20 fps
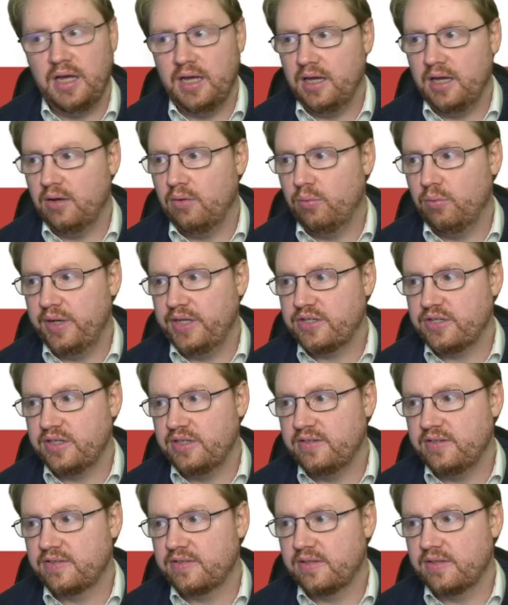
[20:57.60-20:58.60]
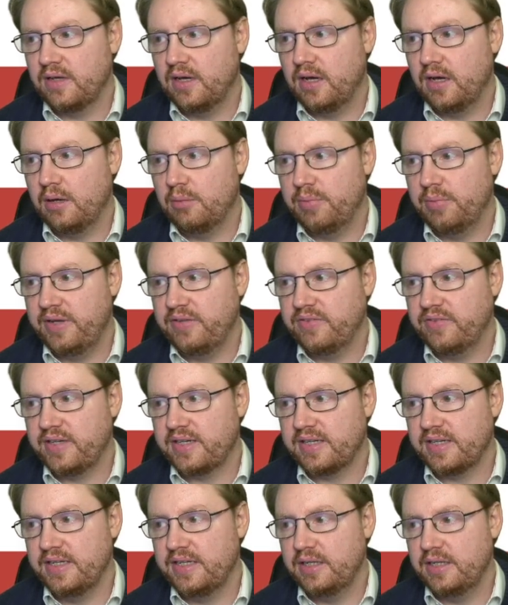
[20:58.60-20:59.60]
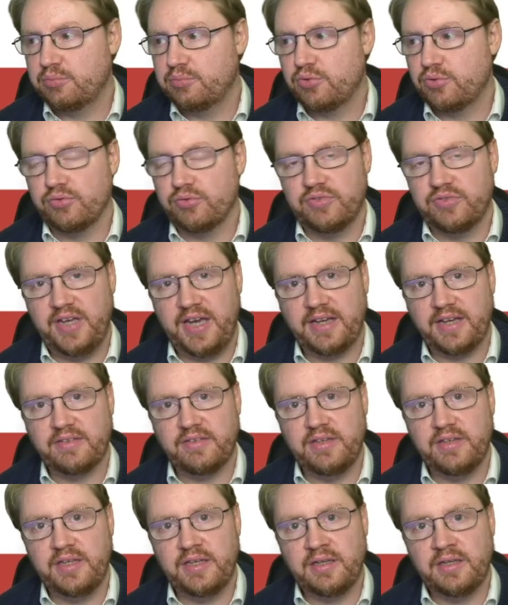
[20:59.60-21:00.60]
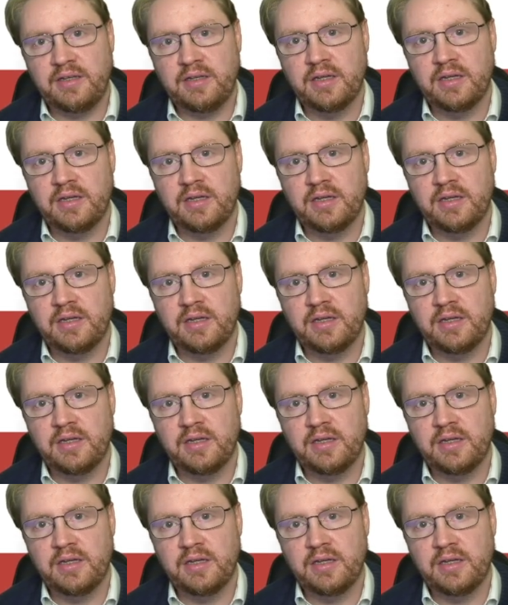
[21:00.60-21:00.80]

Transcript: which is basically protecting